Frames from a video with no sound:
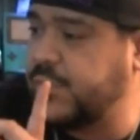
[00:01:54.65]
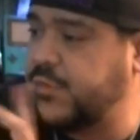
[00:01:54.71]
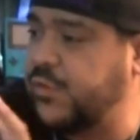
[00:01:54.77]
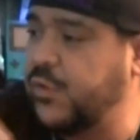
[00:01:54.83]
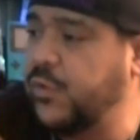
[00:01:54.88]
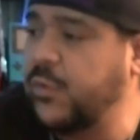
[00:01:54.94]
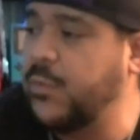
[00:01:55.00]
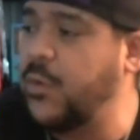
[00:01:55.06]

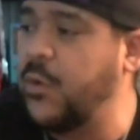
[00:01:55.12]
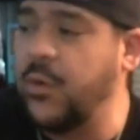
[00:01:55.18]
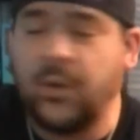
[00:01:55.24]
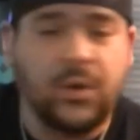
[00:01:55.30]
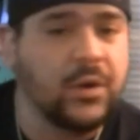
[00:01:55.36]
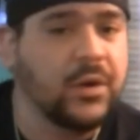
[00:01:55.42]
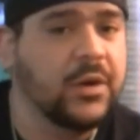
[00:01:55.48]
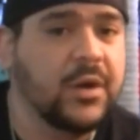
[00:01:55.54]
two
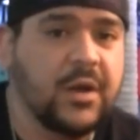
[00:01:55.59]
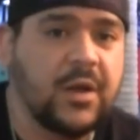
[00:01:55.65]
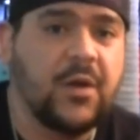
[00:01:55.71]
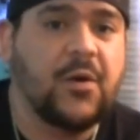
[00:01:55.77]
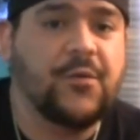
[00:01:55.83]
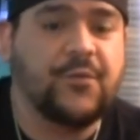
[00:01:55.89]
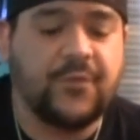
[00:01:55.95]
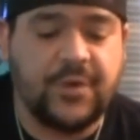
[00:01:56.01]
more
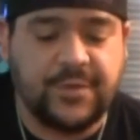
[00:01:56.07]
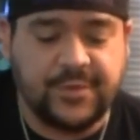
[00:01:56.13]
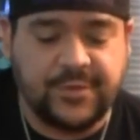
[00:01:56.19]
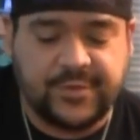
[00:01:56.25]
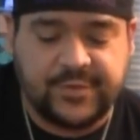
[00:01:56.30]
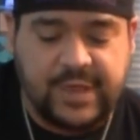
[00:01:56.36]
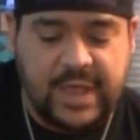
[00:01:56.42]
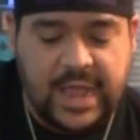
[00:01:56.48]
over on
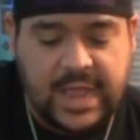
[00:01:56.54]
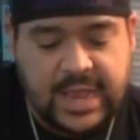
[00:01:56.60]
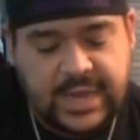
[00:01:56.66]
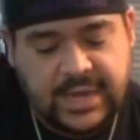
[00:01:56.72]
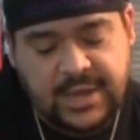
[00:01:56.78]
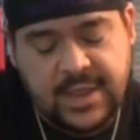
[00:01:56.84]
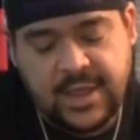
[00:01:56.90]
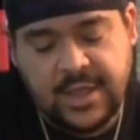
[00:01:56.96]
the
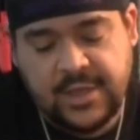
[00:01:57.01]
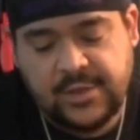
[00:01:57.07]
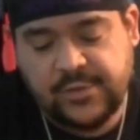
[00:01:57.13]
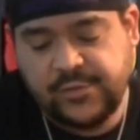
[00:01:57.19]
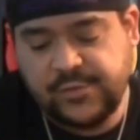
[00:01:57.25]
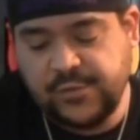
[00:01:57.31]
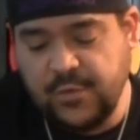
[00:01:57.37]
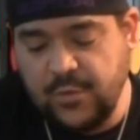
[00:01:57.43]
side.
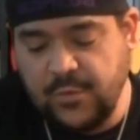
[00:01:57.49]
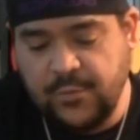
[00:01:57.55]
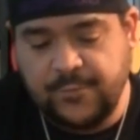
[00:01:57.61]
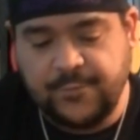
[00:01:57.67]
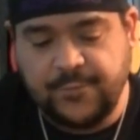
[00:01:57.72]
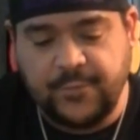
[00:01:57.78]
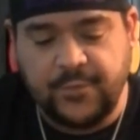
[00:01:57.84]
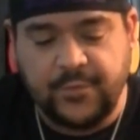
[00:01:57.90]
So
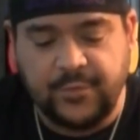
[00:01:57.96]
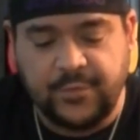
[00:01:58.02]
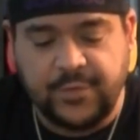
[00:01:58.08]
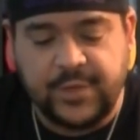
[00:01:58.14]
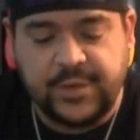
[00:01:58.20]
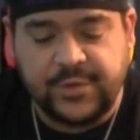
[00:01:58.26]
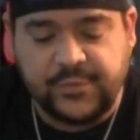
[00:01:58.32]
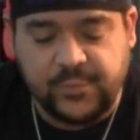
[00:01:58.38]
for
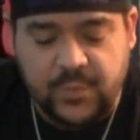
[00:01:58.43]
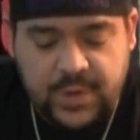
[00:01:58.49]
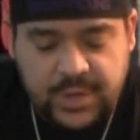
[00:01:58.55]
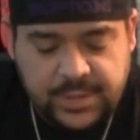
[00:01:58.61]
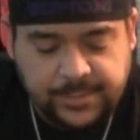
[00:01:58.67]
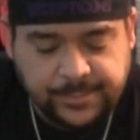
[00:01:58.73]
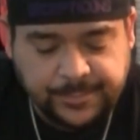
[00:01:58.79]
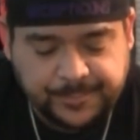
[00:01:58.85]
this
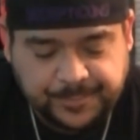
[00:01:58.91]
one,